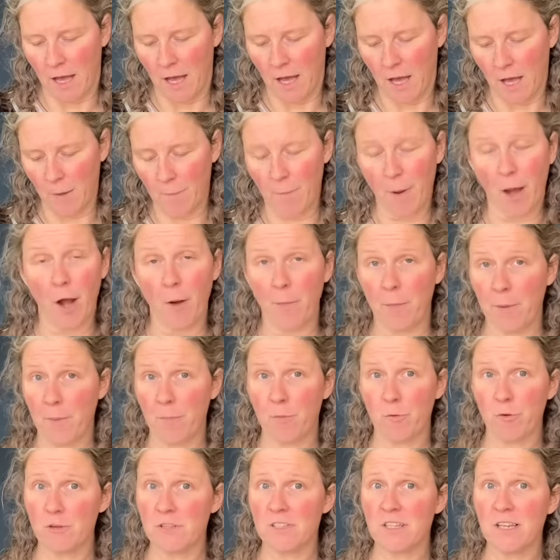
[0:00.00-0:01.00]
I'll be
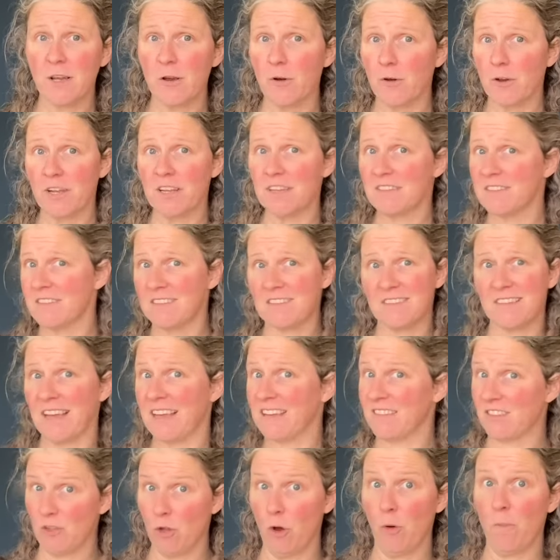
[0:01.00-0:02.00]
brutally honest and say
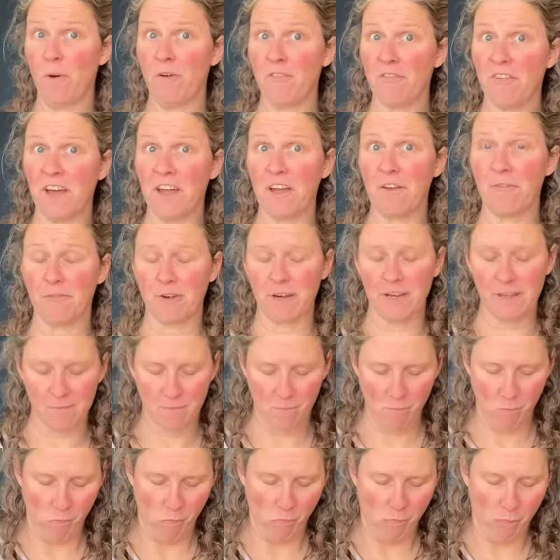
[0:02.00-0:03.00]
it's not my favourite.